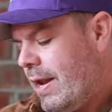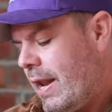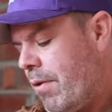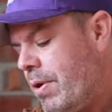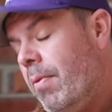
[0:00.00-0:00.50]

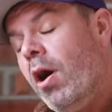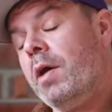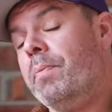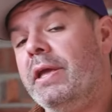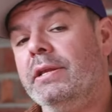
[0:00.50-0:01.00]
Now, in my
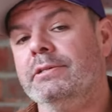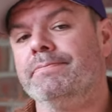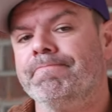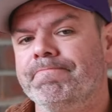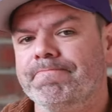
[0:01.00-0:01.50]

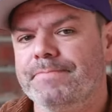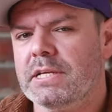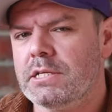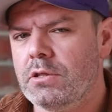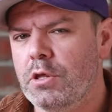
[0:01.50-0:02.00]
opinion,
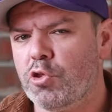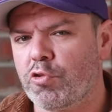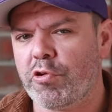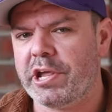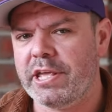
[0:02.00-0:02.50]
there's only
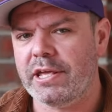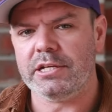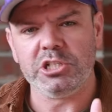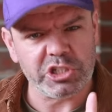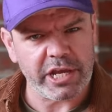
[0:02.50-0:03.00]
3
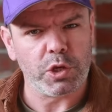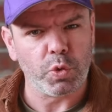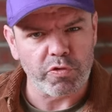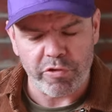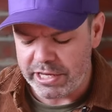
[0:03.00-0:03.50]

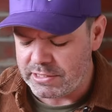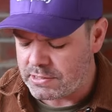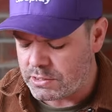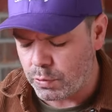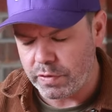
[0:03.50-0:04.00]
genuine
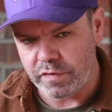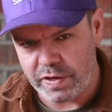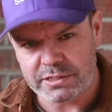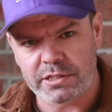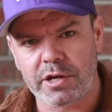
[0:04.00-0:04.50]
reasons to
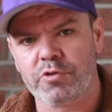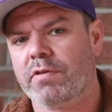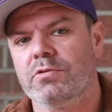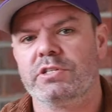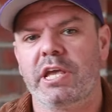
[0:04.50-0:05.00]
invest in a
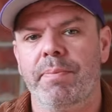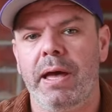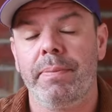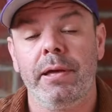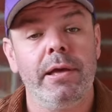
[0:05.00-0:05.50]
travel
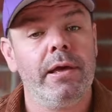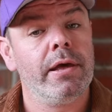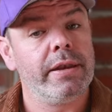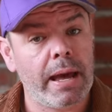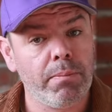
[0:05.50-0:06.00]
CPAP.
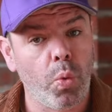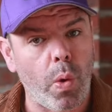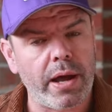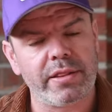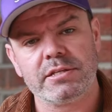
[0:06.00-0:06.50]
Number
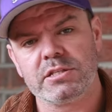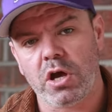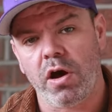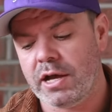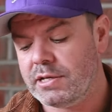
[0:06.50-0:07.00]
1, the
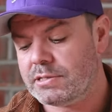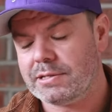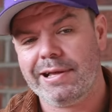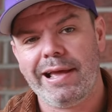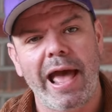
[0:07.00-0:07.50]

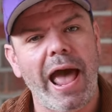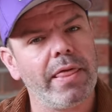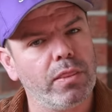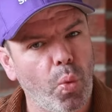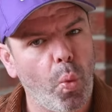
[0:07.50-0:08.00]
size
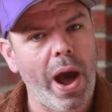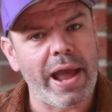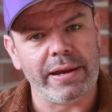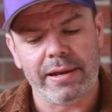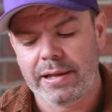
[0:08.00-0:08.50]
and the
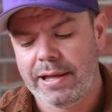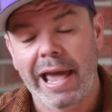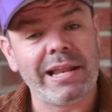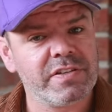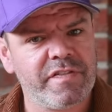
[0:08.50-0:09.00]
weight.
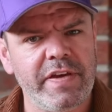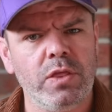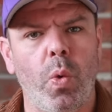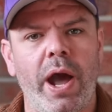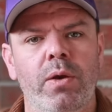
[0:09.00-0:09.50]
And it's a
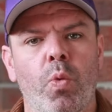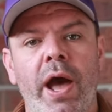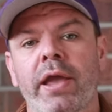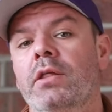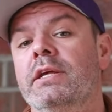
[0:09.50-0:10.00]
featherweight,
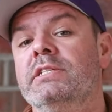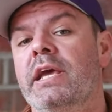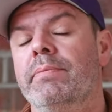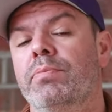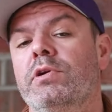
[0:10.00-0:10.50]
weighing only
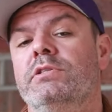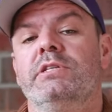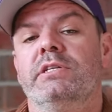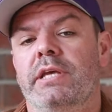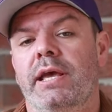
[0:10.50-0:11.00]

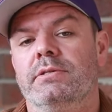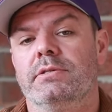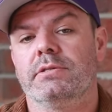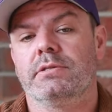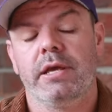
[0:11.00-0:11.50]
10.6
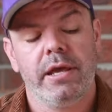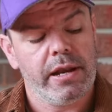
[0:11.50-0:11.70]
ounces.